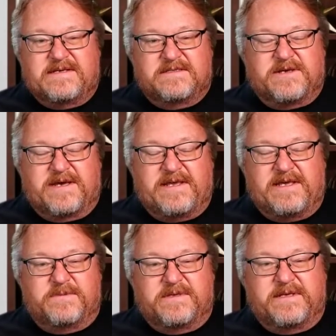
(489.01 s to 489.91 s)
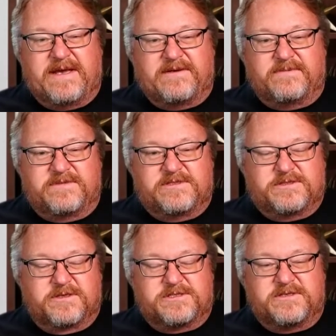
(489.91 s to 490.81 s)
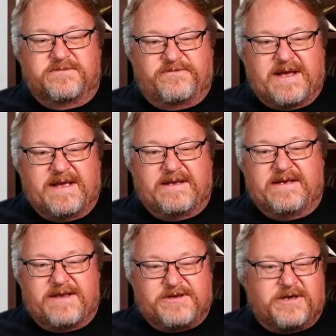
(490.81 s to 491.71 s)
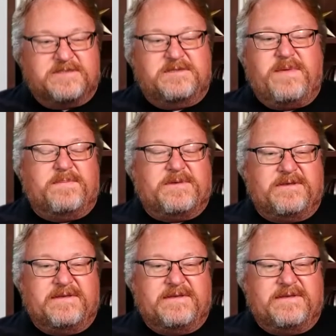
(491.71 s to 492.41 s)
So I think you really got to search and find and talk to people,